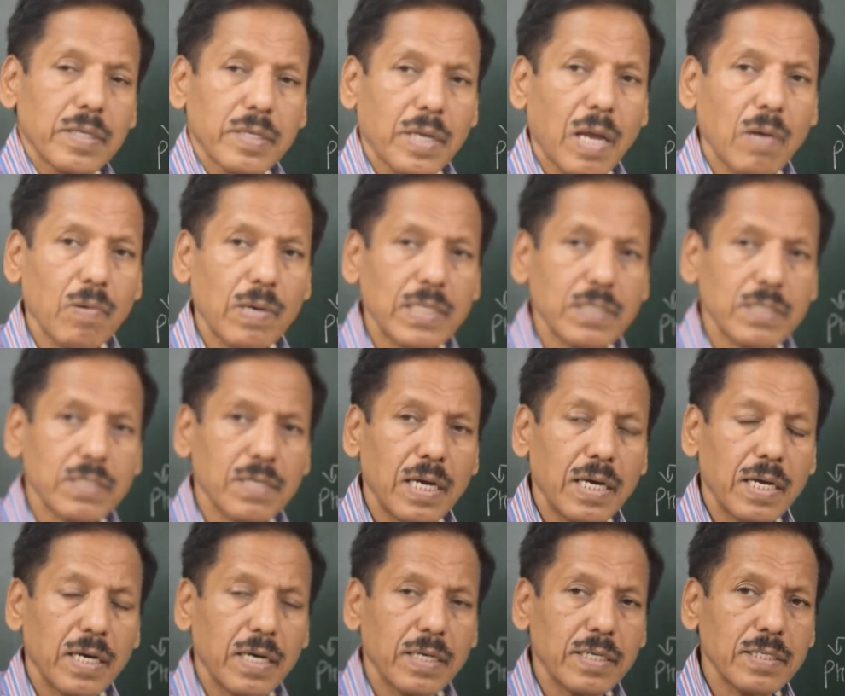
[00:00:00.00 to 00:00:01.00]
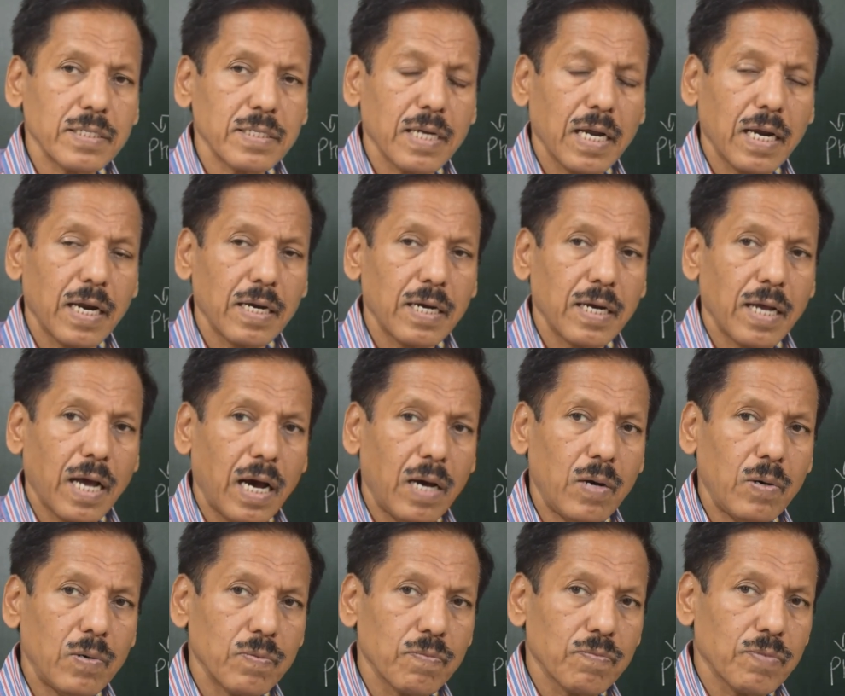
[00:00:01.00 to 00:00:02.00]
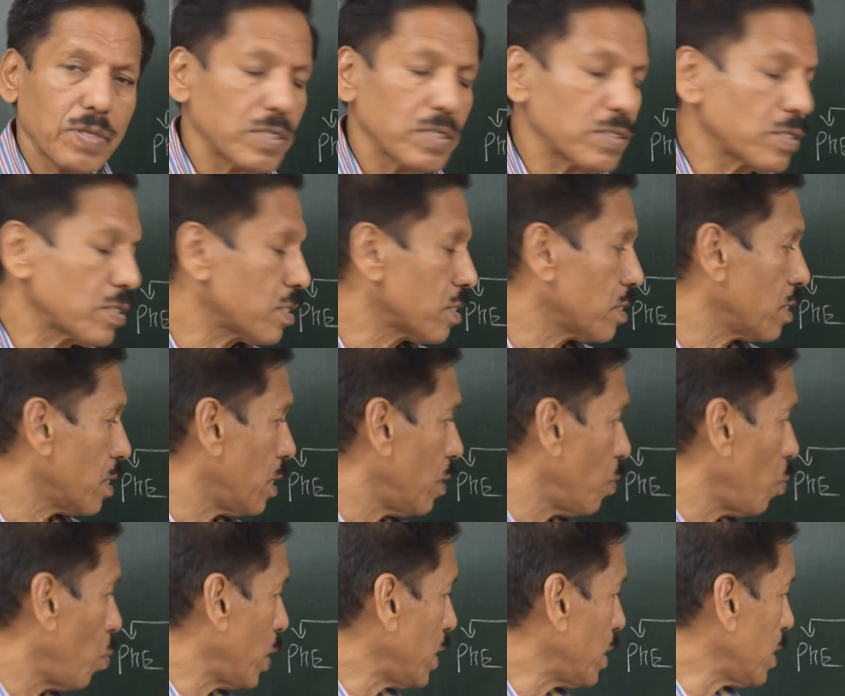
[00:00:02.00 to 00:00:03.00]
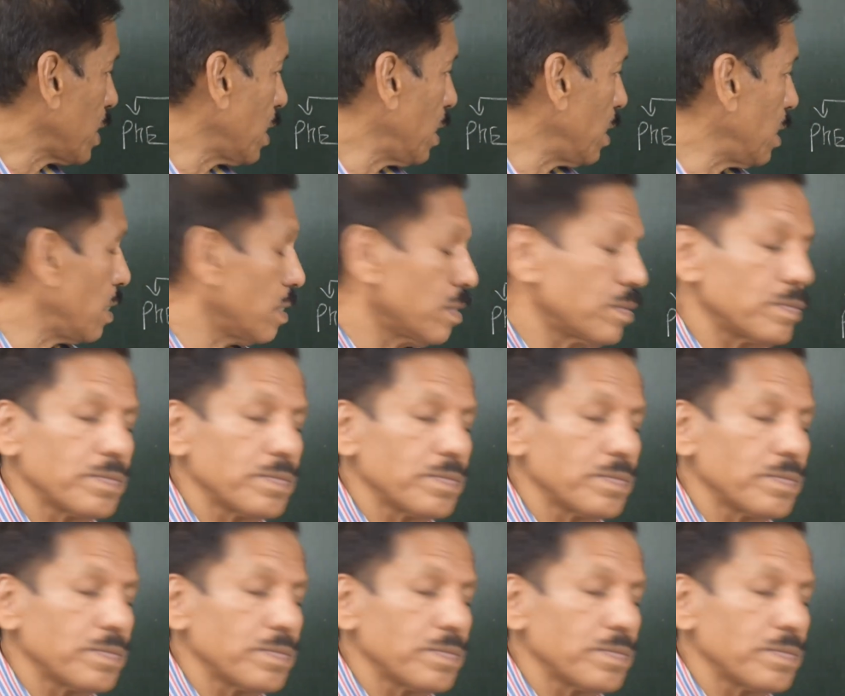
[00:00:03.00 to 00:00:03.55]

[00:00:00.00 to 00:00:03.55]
Now let us try and understand how this vertical